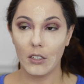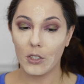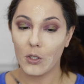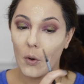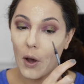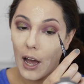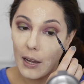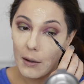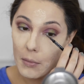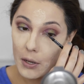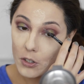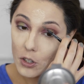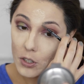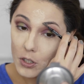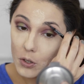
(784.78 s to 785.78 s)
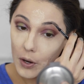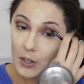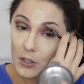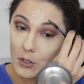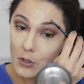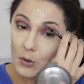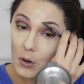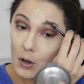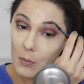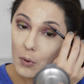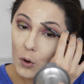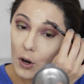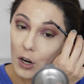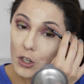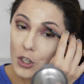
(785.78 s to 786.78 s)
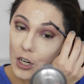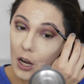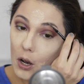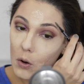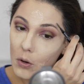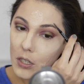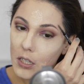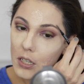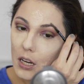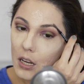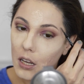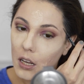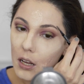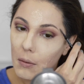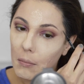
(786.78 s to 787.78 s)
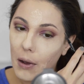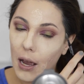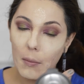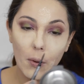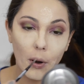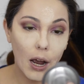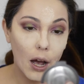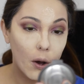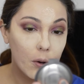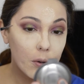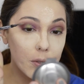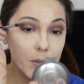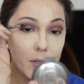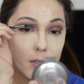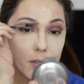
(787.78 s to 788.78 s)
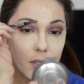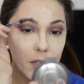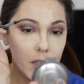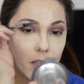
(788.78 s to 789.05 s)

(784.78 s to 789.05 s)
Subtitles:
So I'm just going to brush out my brows.